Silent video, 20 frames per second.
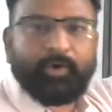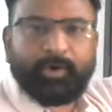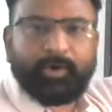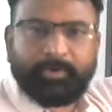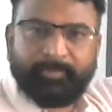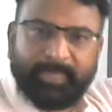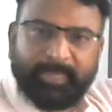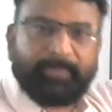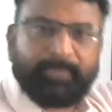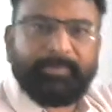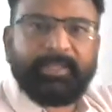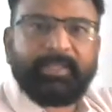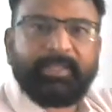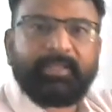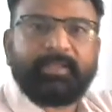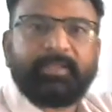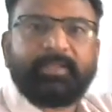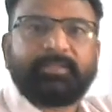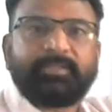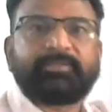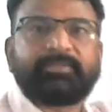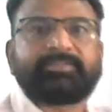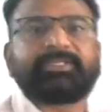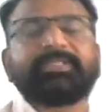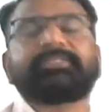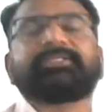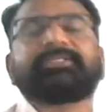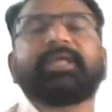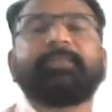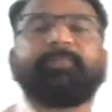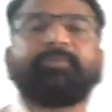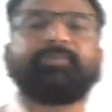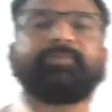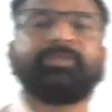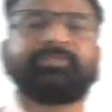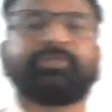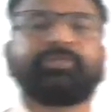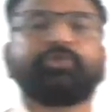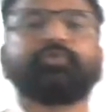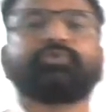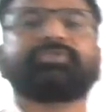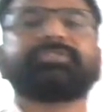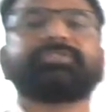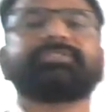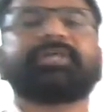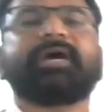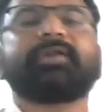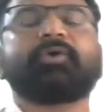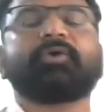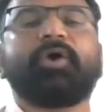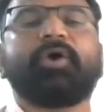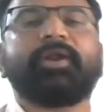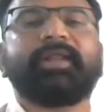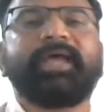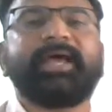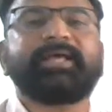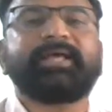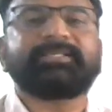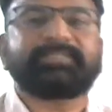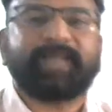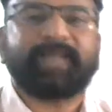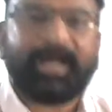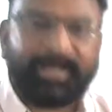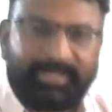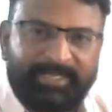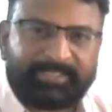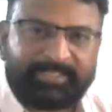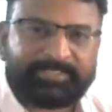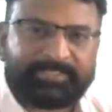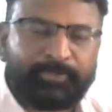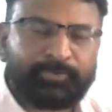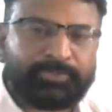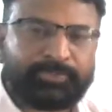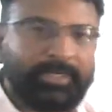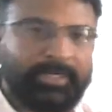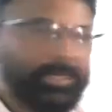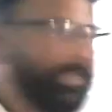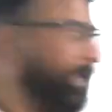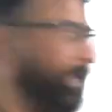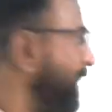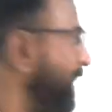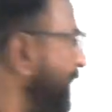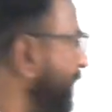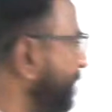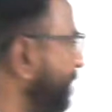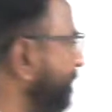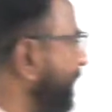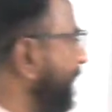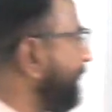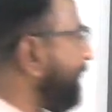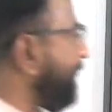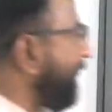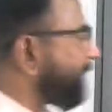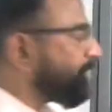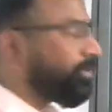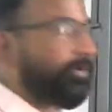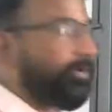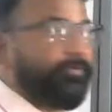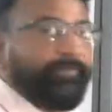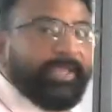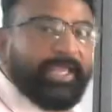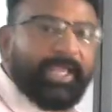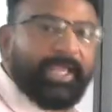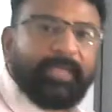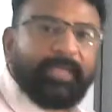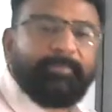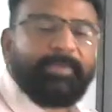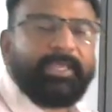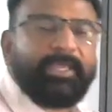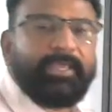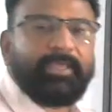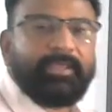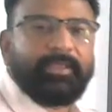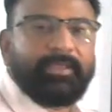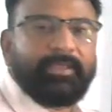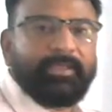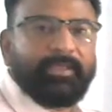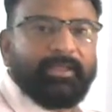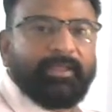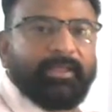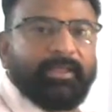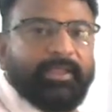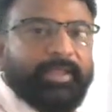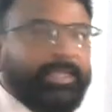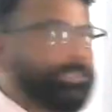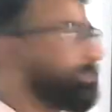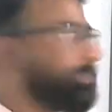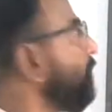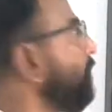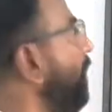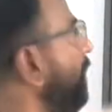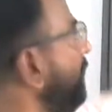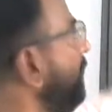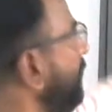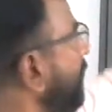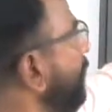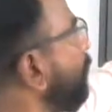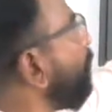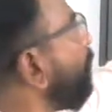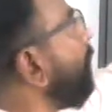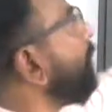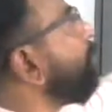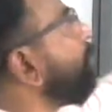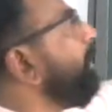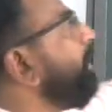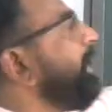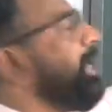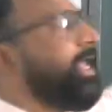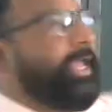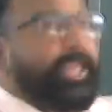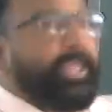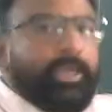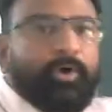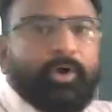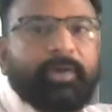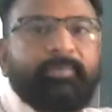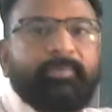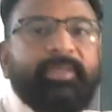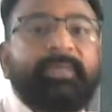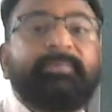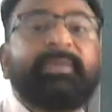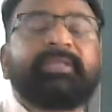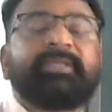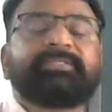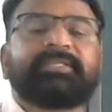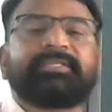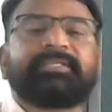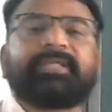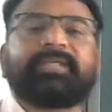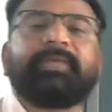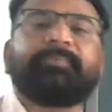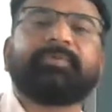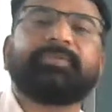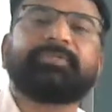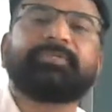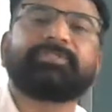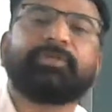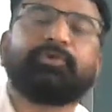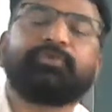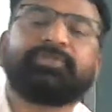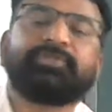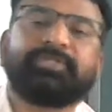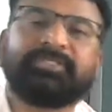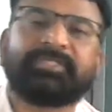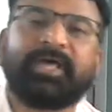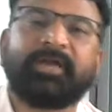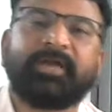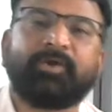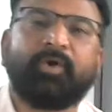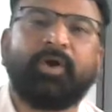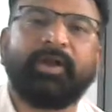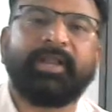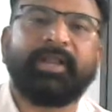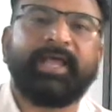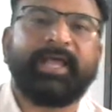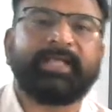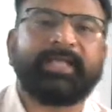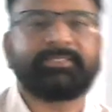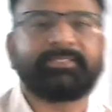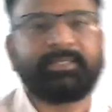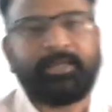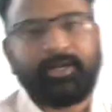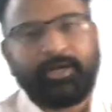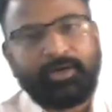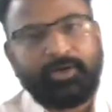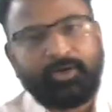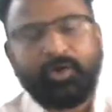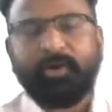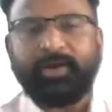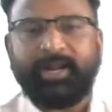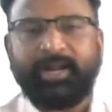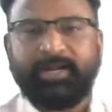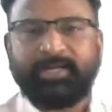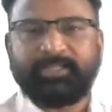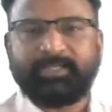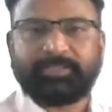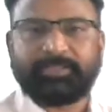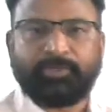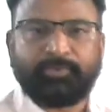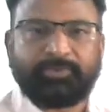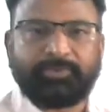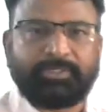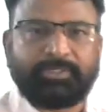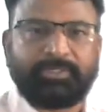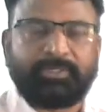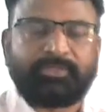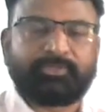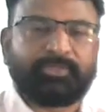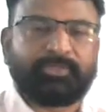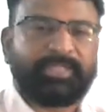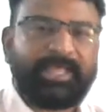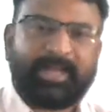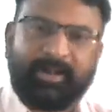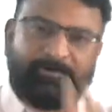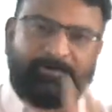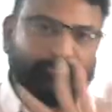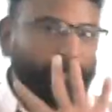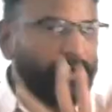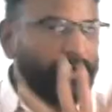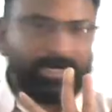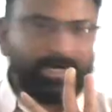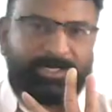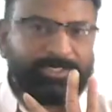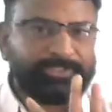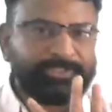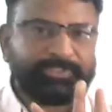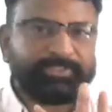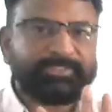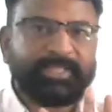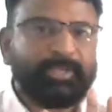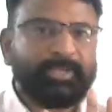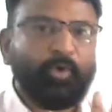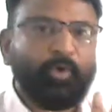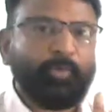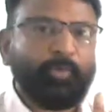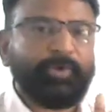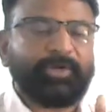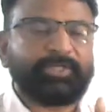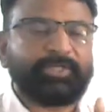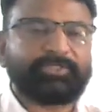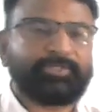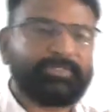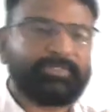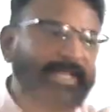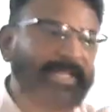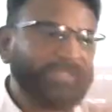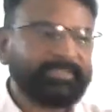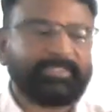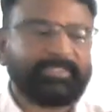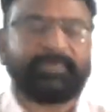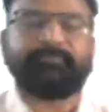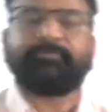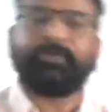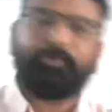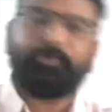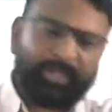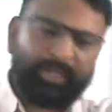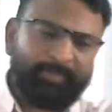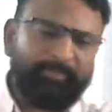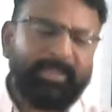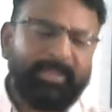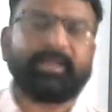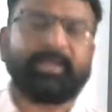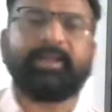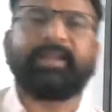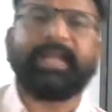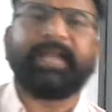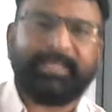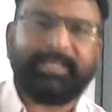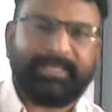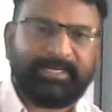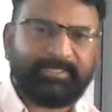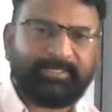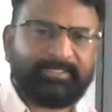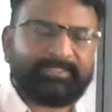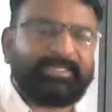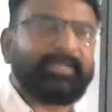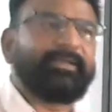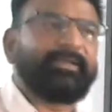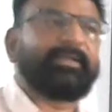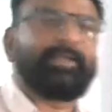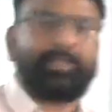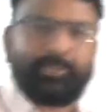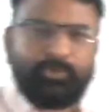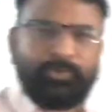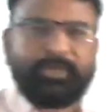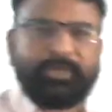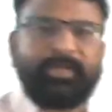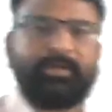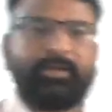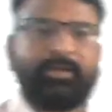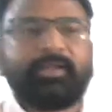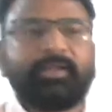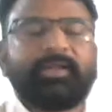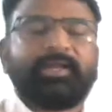or BB, the such type of the solutions are called as ideal solution, and if the interaction of AB is not equal to AA or BB, such type of the solutions are called as non-ideal solution. So there are 4 conditions. I hope you understand. There is a, you can make a line at the center and you can